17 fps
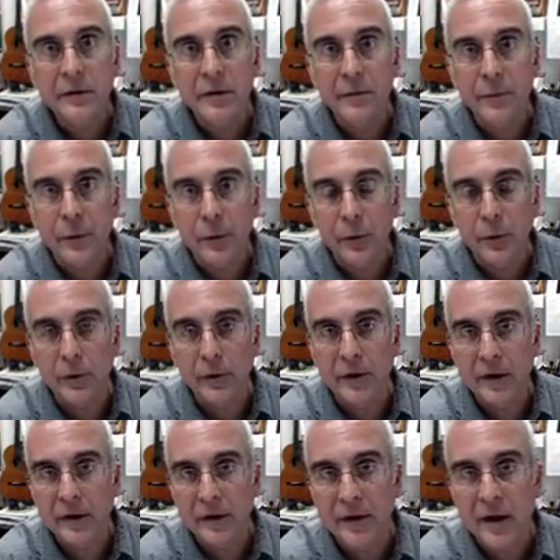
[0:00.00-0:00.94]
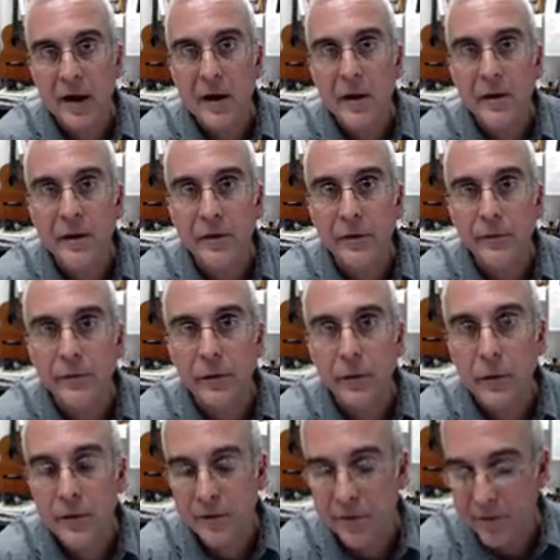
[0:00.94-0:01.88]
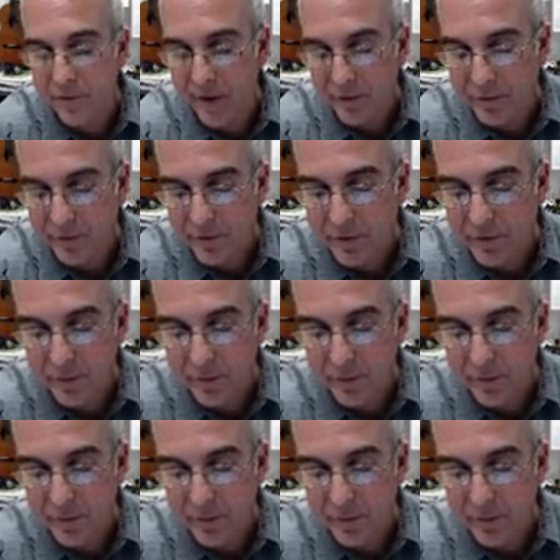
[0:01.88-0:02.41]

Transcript: If we were looking down at the floor of the ventricle,